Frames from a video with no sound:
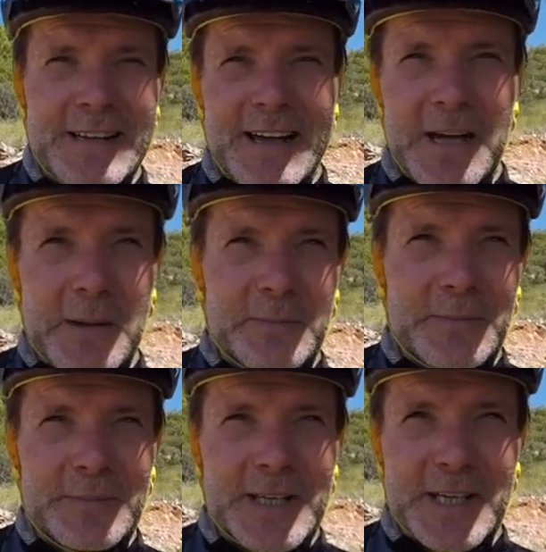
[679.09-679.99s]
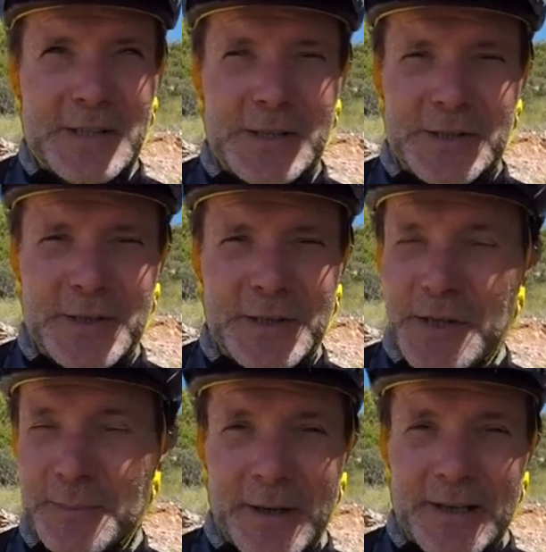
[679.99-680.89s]
it doesn't look too
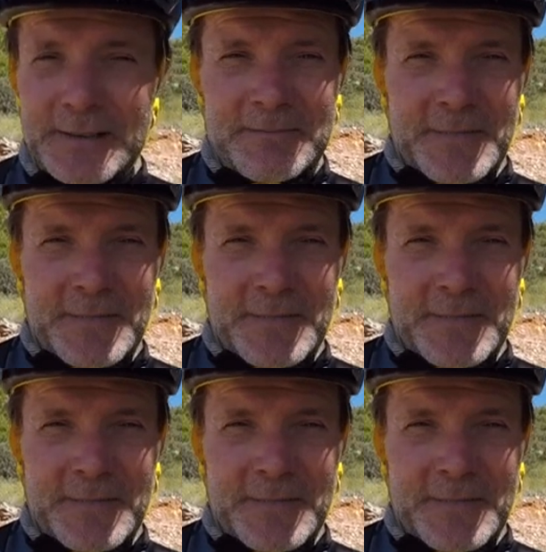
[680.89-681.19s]
good, but